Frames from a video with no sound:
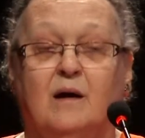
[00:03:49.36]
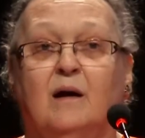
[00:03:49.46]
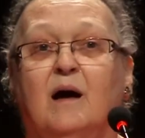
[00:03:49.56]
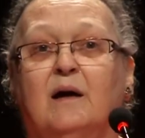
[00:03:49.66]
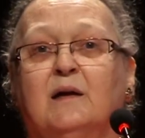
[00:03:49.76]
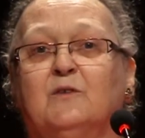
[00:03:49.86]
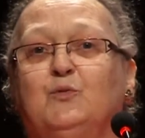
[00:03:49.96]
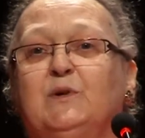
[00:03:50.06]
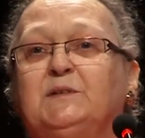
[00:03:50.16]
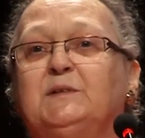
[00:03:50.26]
I have
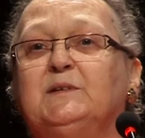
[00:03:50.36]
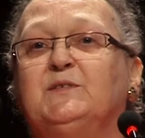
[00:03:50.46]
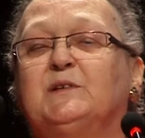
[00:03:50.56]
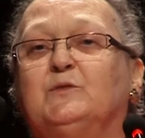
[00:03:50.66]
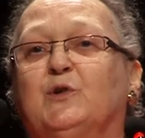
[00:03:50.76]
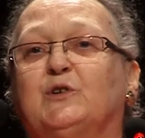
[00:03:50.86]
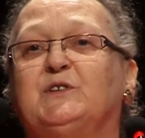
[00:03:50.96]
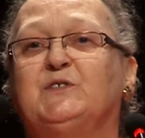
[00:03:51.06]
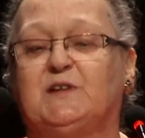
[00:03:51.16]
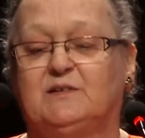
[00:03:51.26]
witnessed in
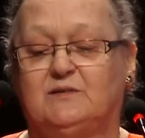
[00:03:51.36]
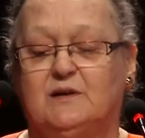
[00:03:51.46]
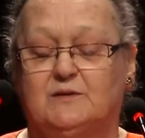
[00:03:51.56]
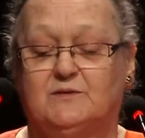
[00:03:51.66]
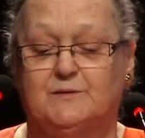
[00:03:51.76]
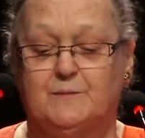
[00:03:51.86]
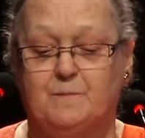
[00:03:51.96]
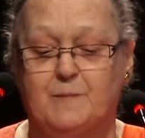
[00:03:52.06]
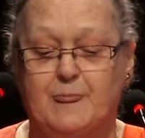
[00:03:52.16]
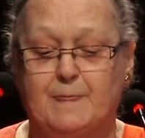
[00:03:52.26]
46 years
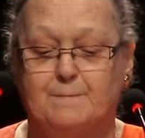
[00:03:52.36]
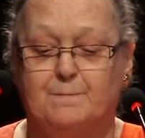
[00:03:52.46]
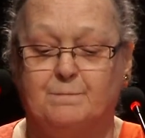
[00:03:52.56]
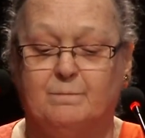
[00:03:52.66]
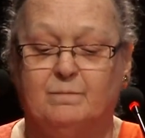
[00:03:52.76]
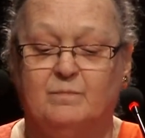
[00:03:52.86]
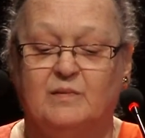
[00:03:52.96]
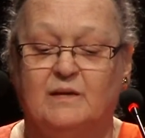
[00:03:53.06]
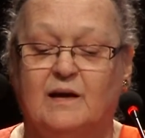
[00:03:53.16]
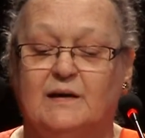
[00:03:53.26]

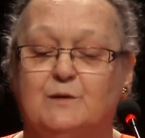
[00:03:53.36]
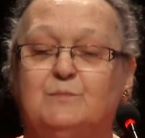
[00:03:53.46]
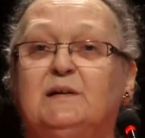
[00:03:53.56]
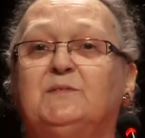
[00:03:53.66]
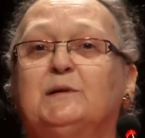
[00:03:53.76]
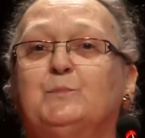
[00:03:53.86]
an amazing